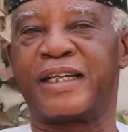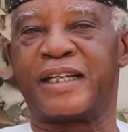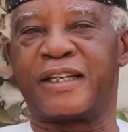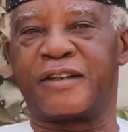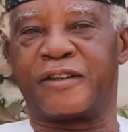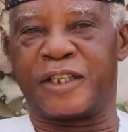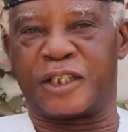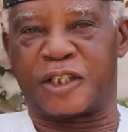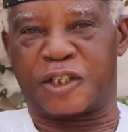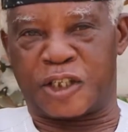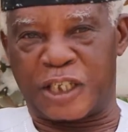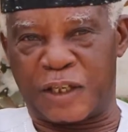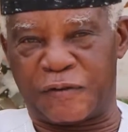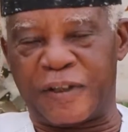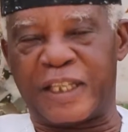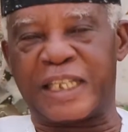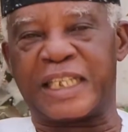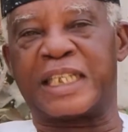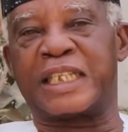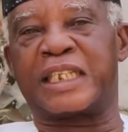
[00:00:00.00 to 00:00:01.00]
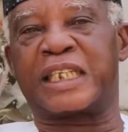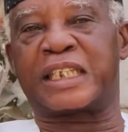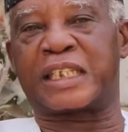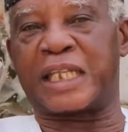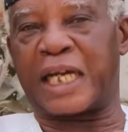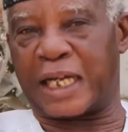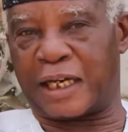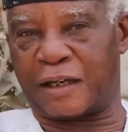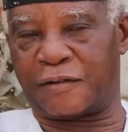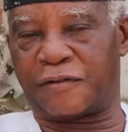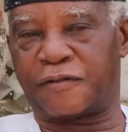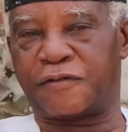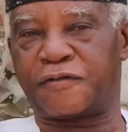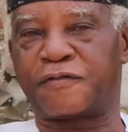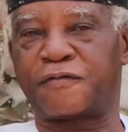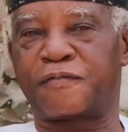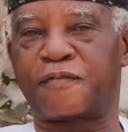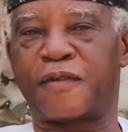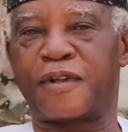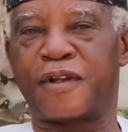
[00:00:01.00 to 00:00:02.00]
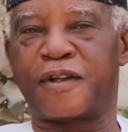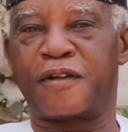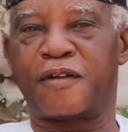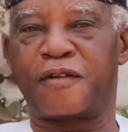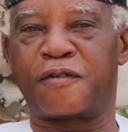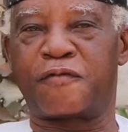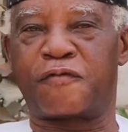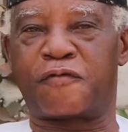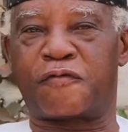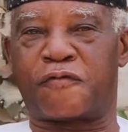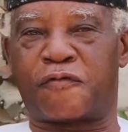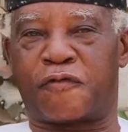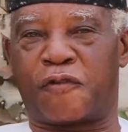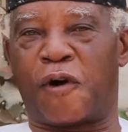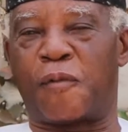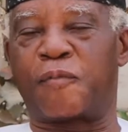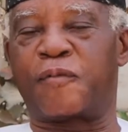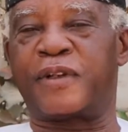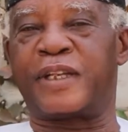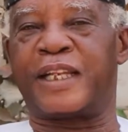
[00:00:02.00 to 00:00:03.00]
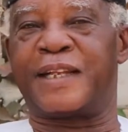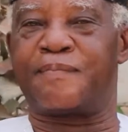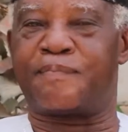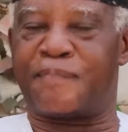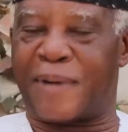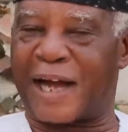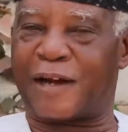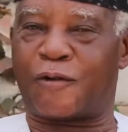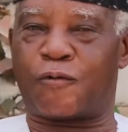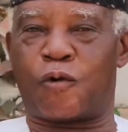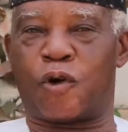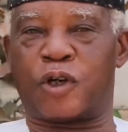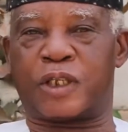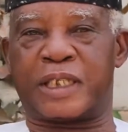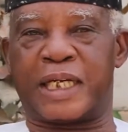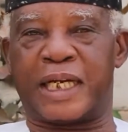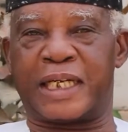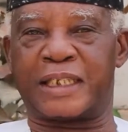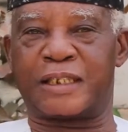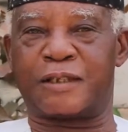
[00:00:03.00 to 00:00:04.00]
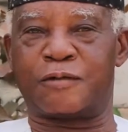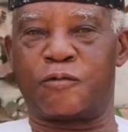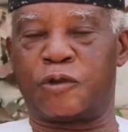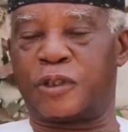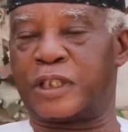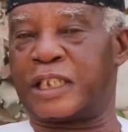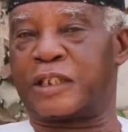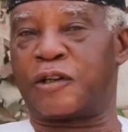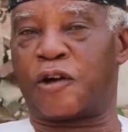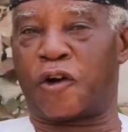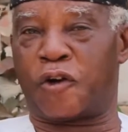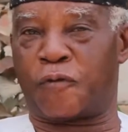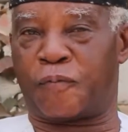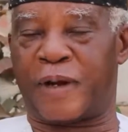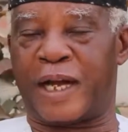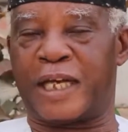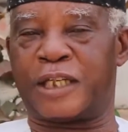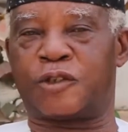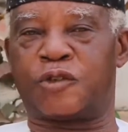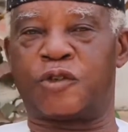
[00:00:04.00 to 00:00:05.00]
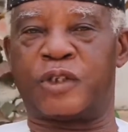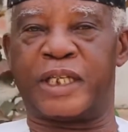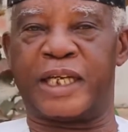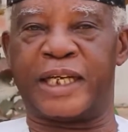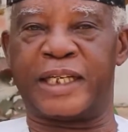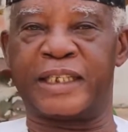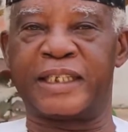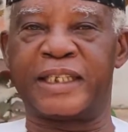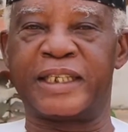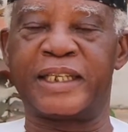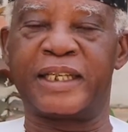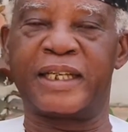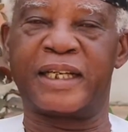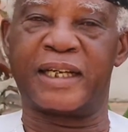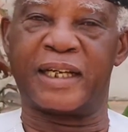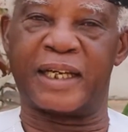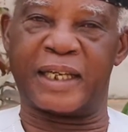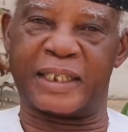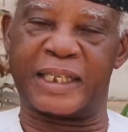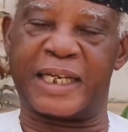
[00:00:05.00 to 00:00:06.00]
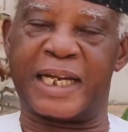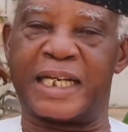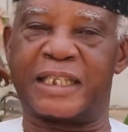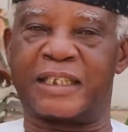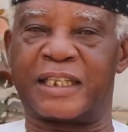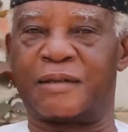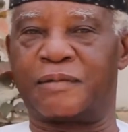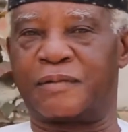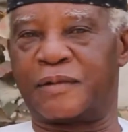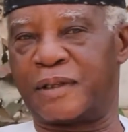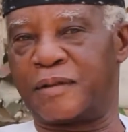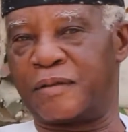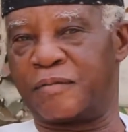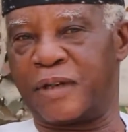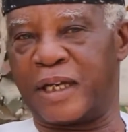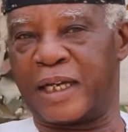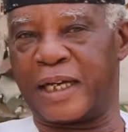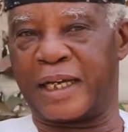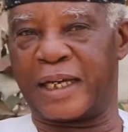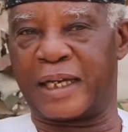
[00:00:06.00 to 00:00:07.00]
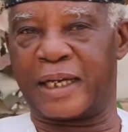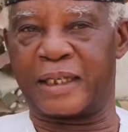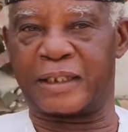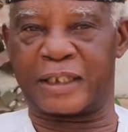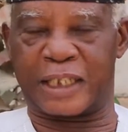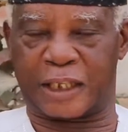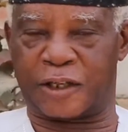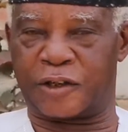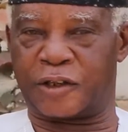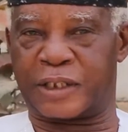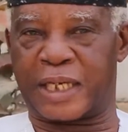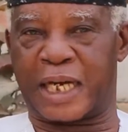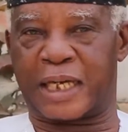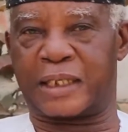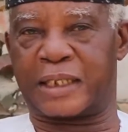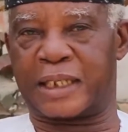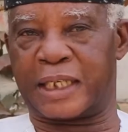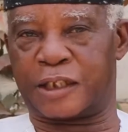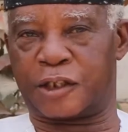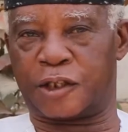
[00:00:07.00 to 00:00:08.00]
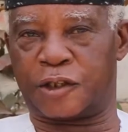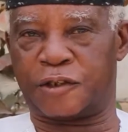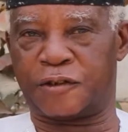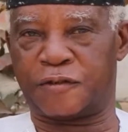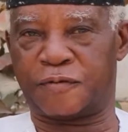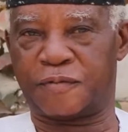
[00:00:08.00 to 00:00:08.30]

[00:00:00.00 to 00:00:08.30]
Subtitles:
retrieving itself from the backwaters which it occupies today in the Nigerian security architecture.